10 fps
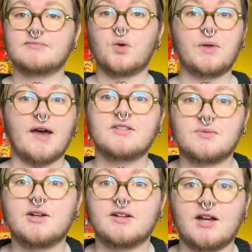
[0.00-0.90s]
we have a
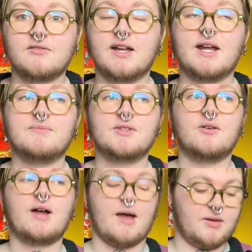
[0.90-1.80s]
sweater now and I'm
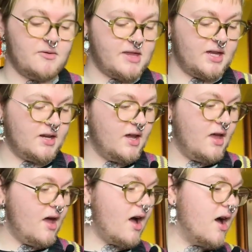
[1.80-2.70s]
so happy with it.
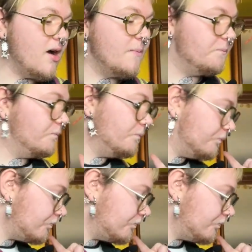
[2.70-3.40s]
Don't